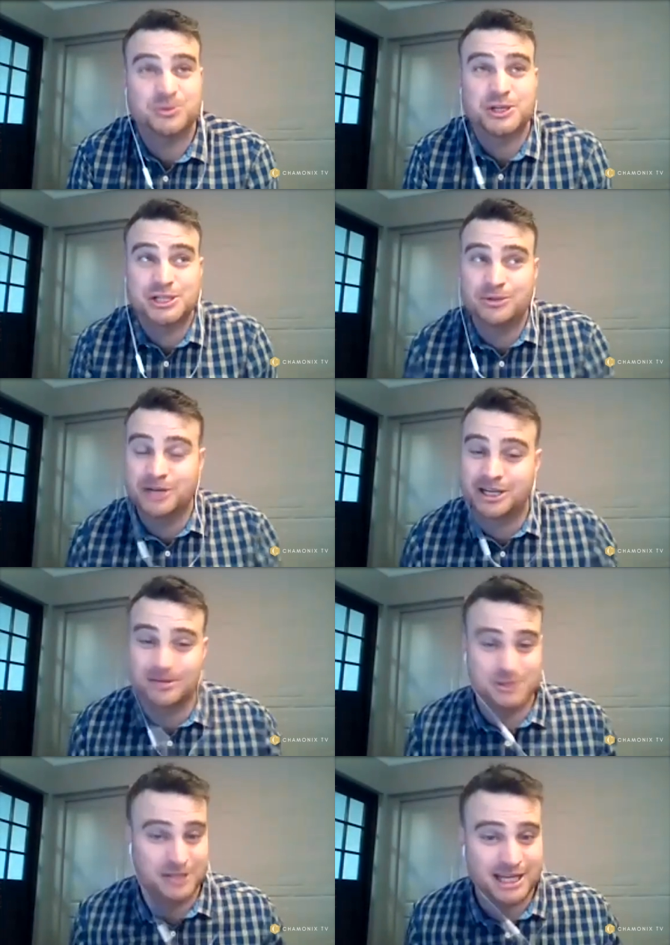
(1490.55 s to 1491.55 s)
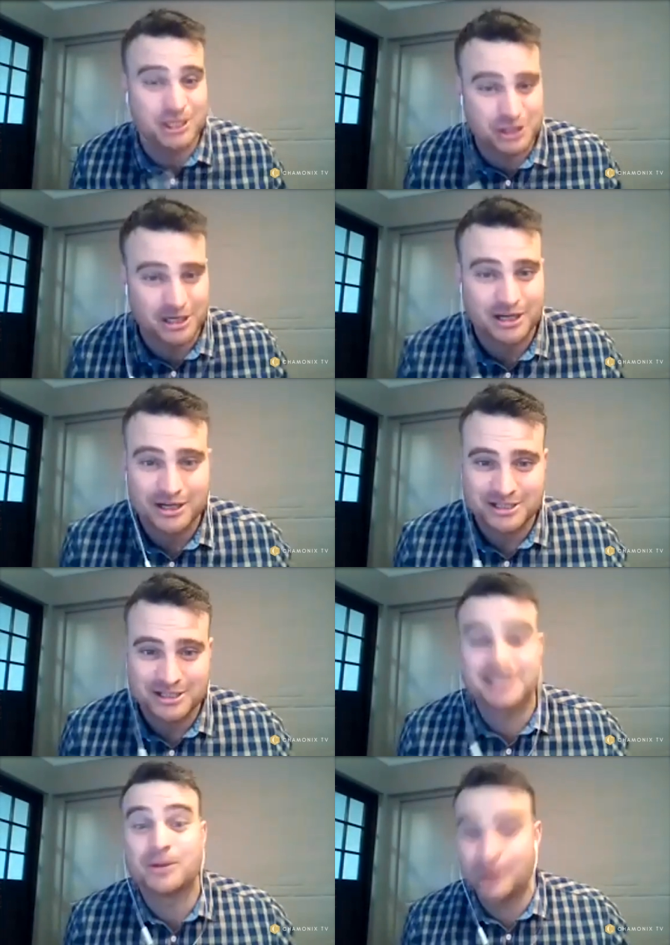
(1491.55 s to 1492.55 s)
especially when it comes to cash.
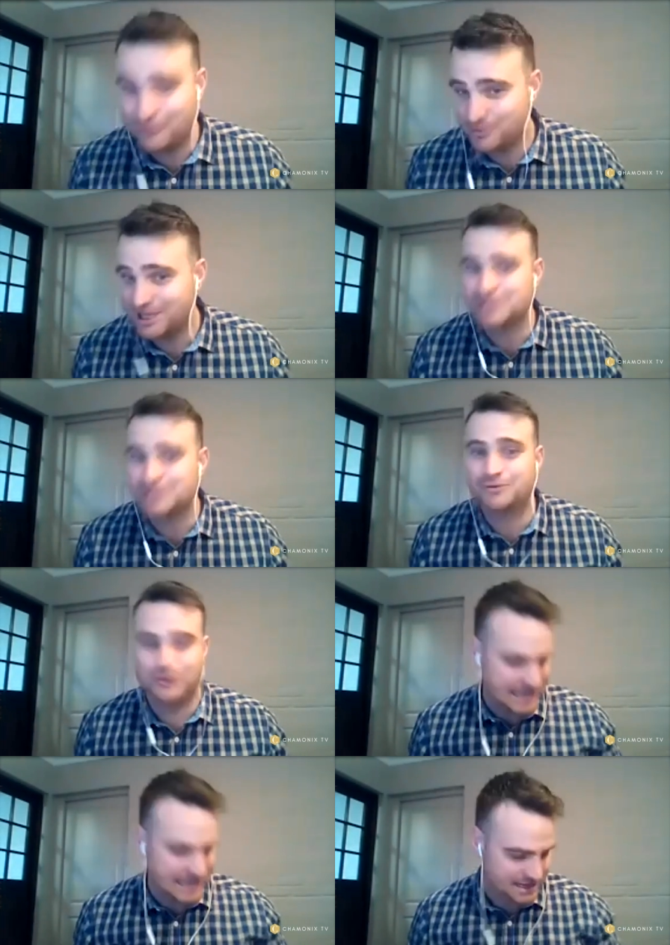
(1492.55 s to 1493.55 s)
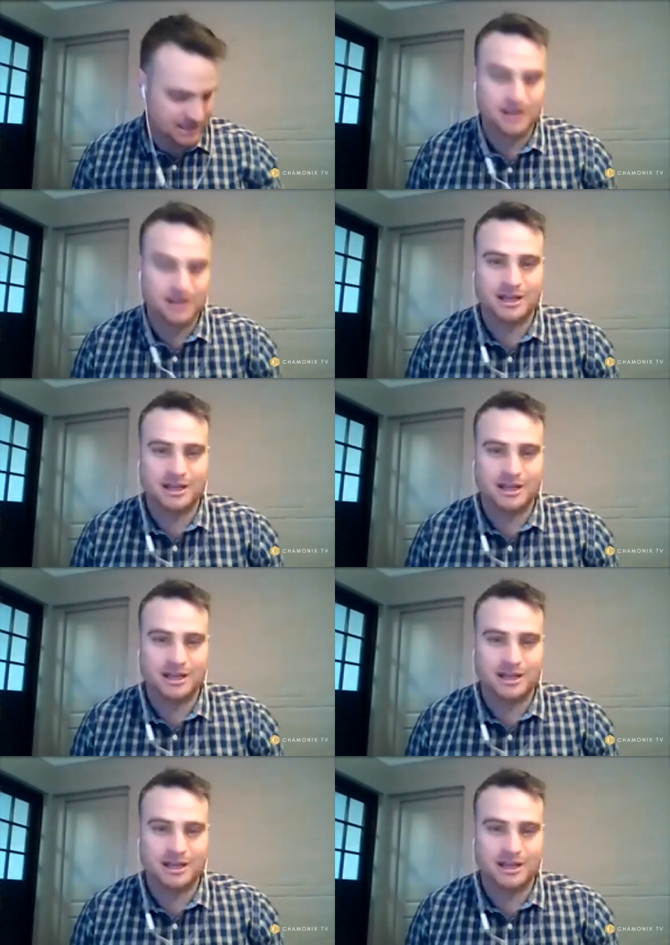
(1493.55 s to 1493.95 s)
So stay away mm. from cash if you can.